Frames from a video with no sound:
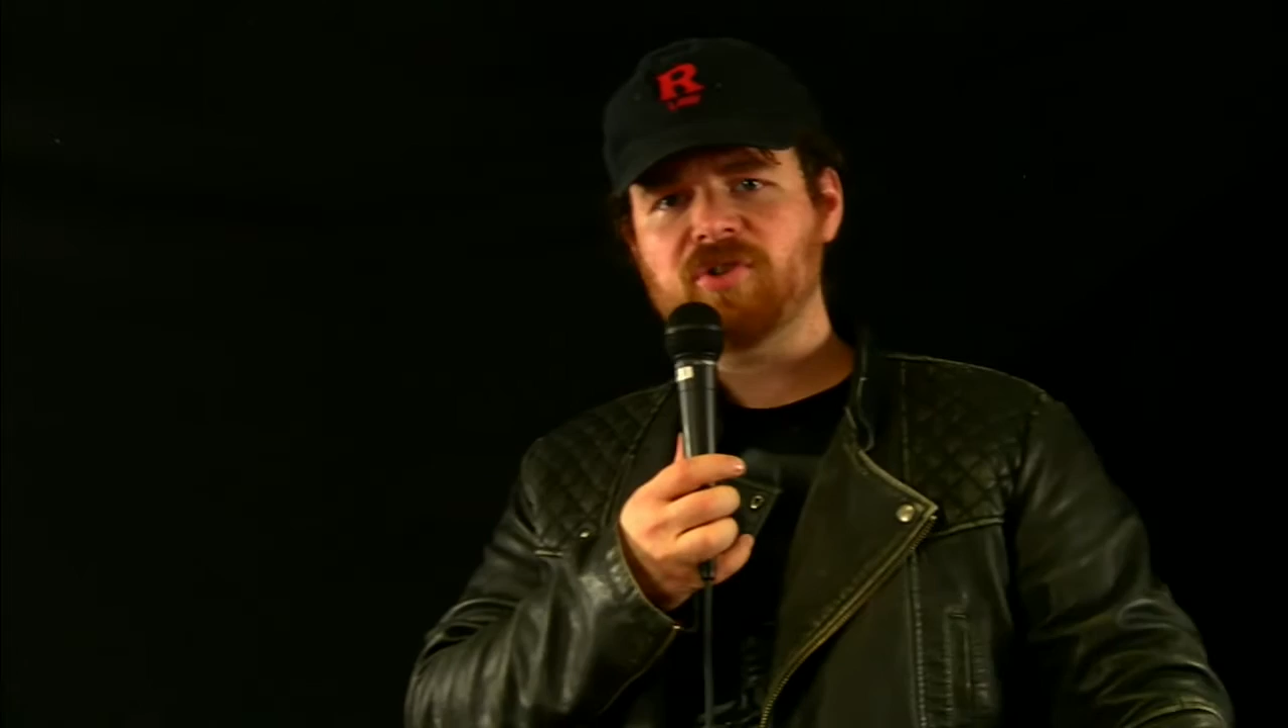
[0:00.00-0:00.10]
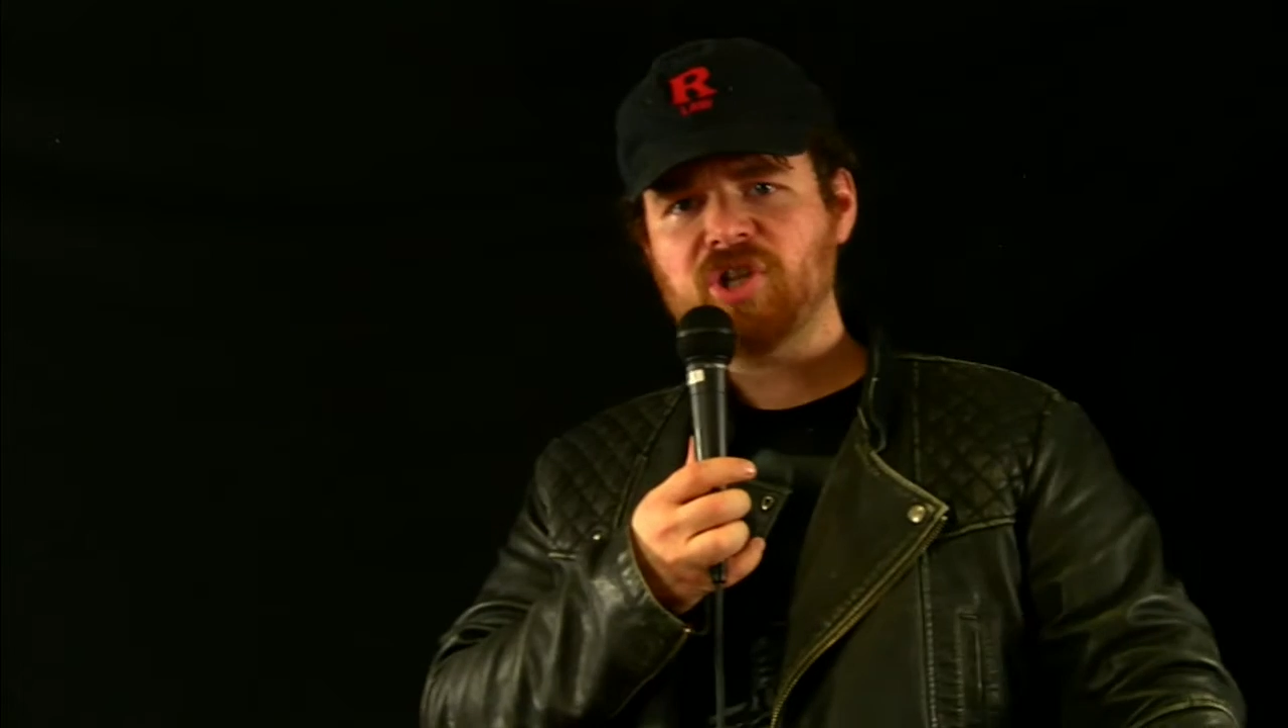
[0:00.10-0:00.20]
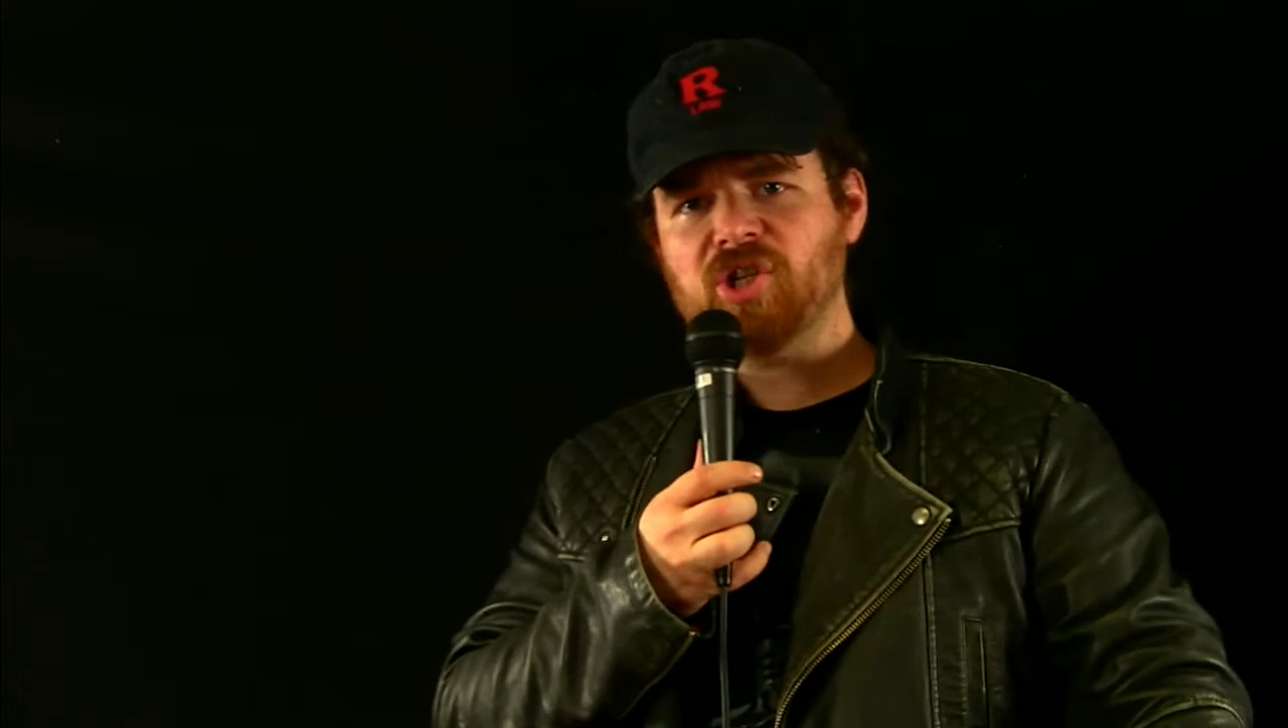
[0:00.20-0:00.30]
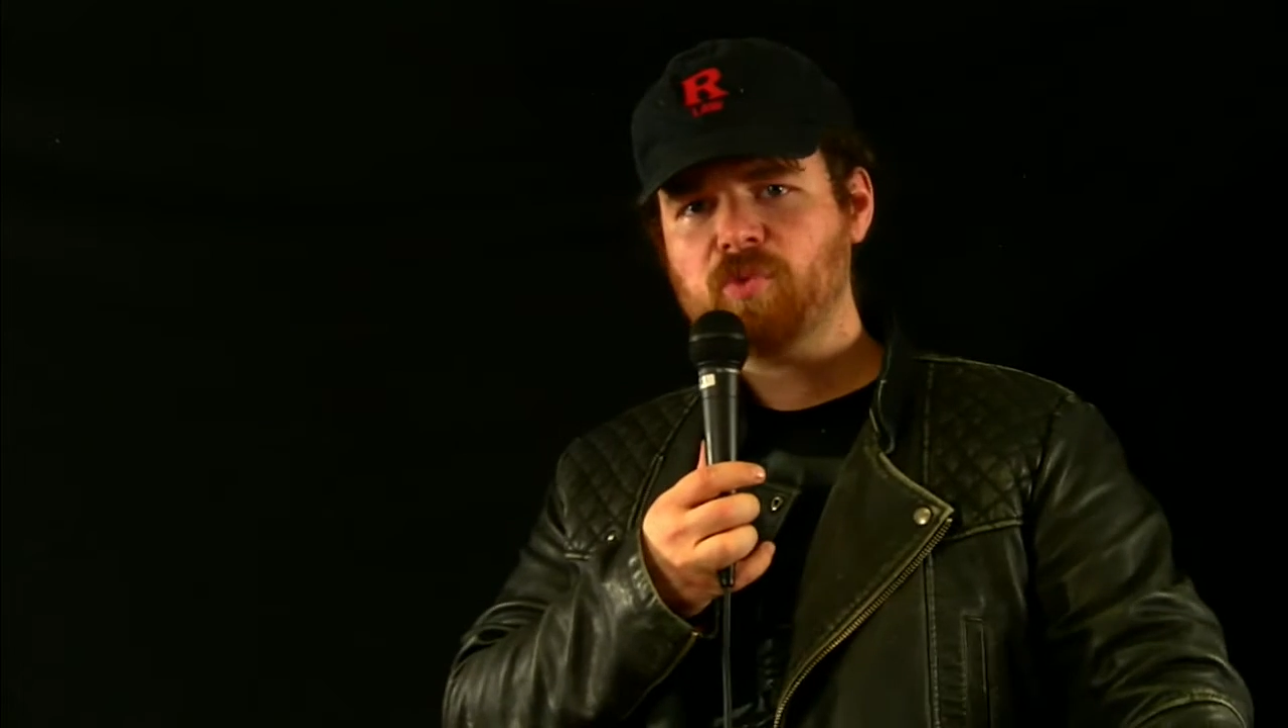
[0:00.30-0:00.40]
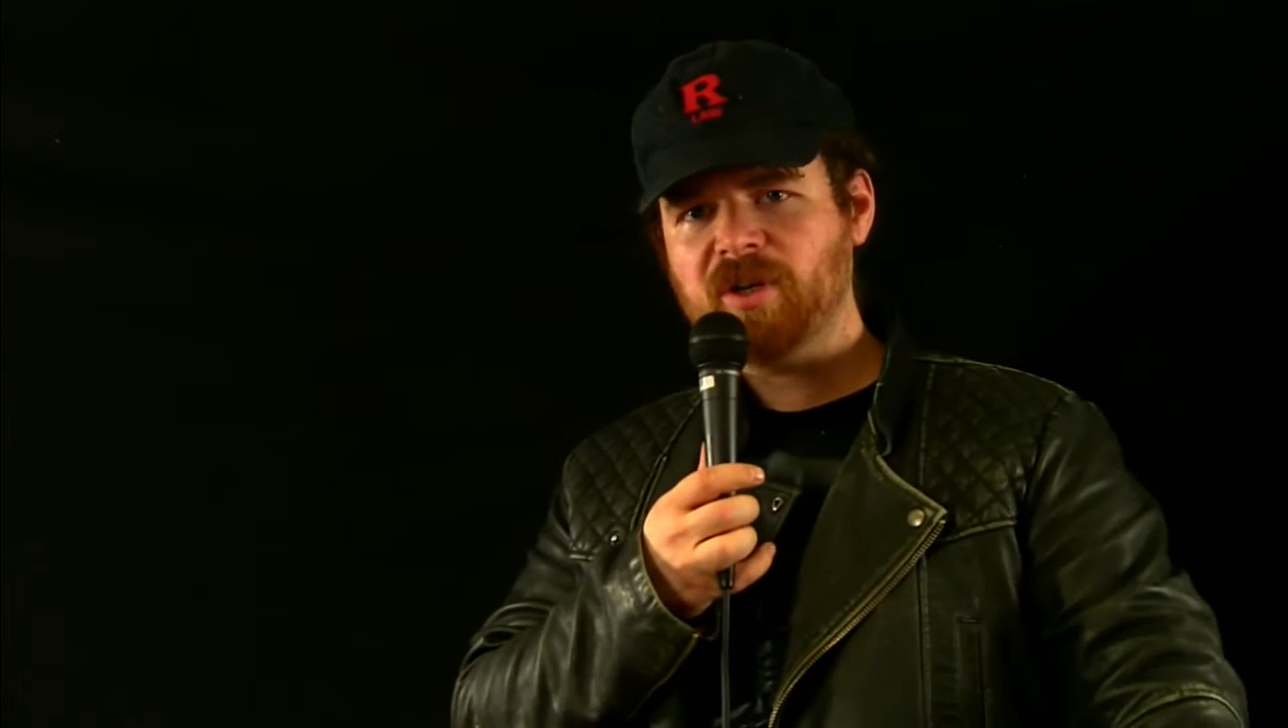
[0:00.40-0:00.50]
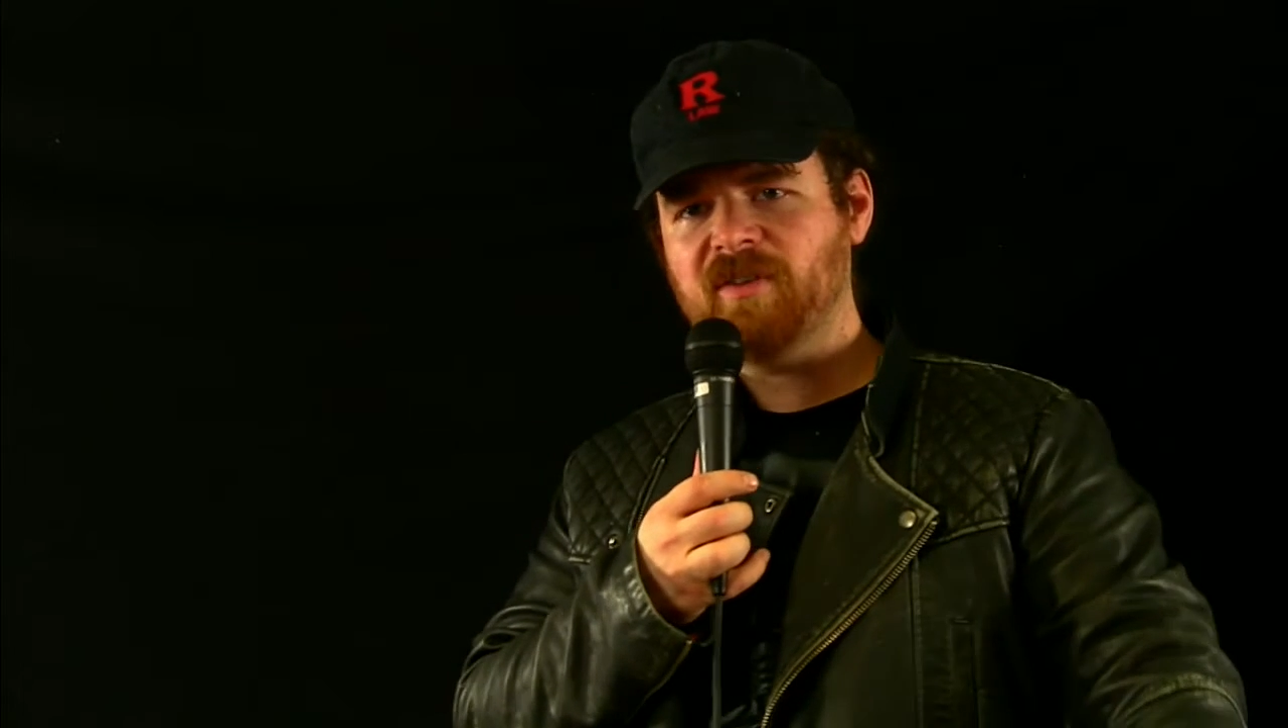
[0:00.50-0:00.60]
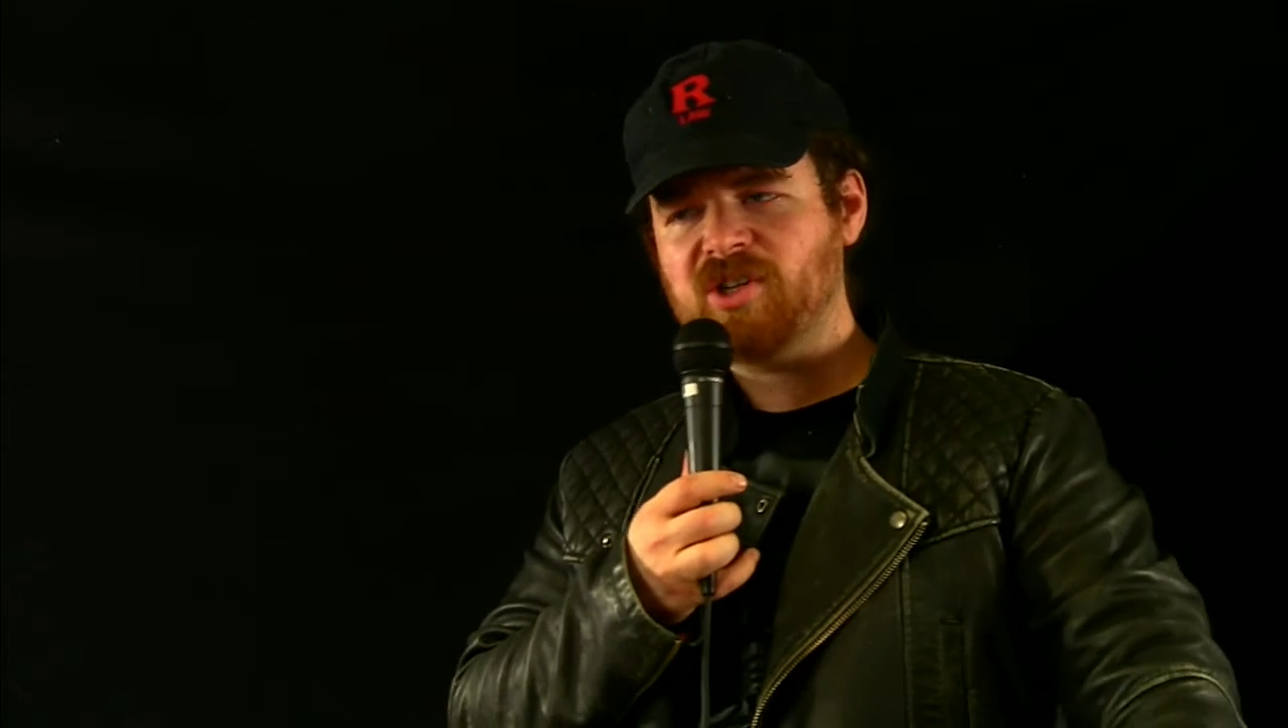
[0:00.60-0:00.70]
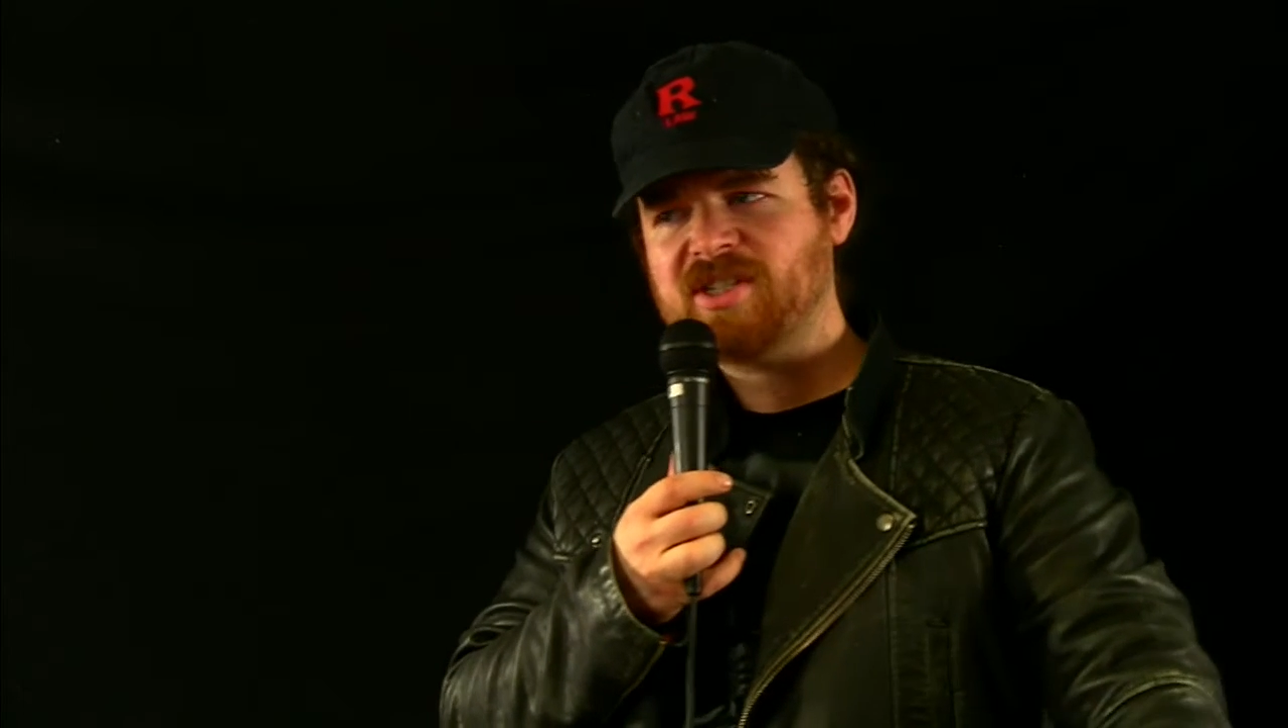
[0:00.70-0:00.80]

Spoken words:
Chase Winovich